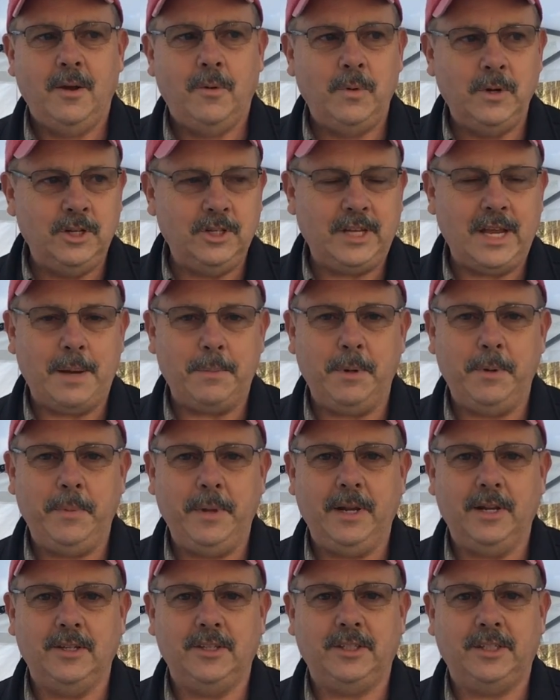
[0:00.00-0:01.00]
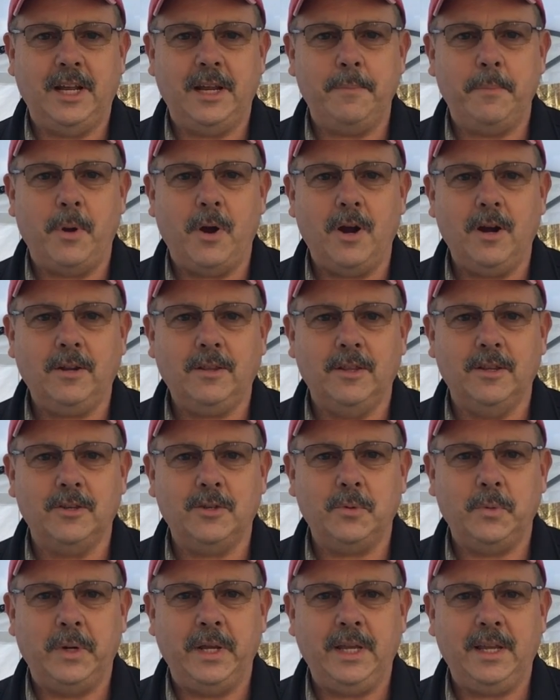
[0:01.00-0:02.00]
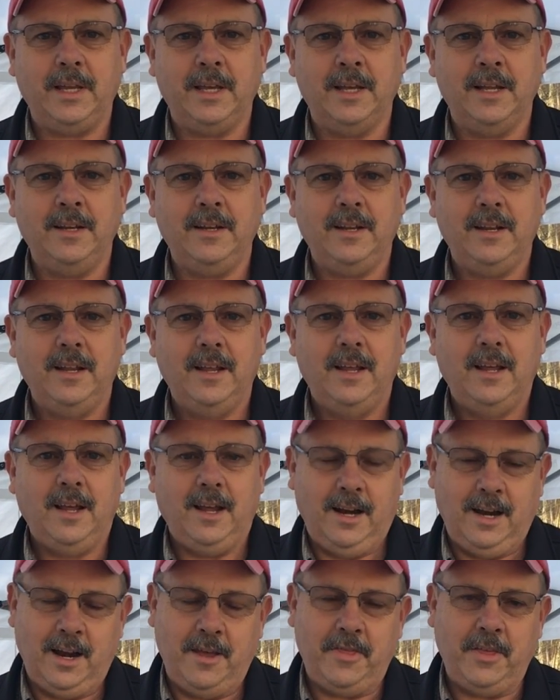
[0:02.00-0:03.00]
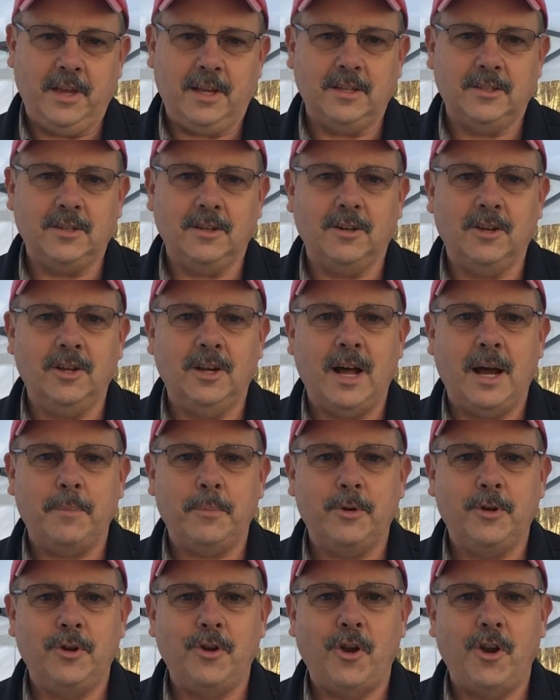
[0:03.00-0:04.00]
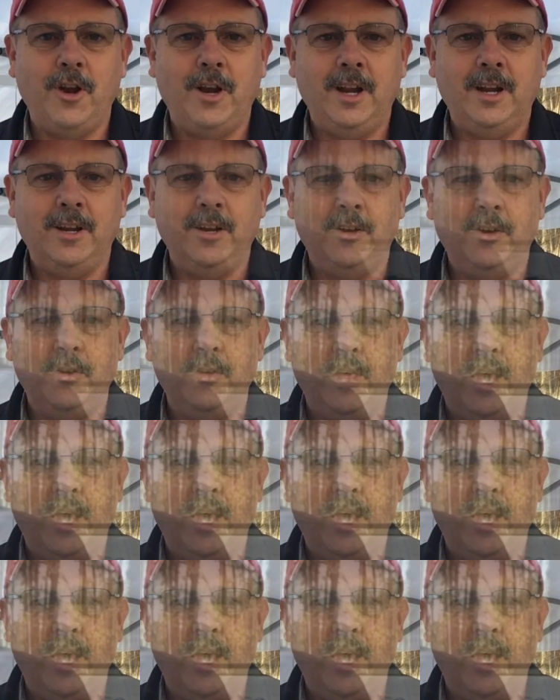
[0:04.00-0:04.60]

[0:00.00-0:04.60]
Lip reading: We just happen to be at a state park this weekend, and I think it's a good opportunity to do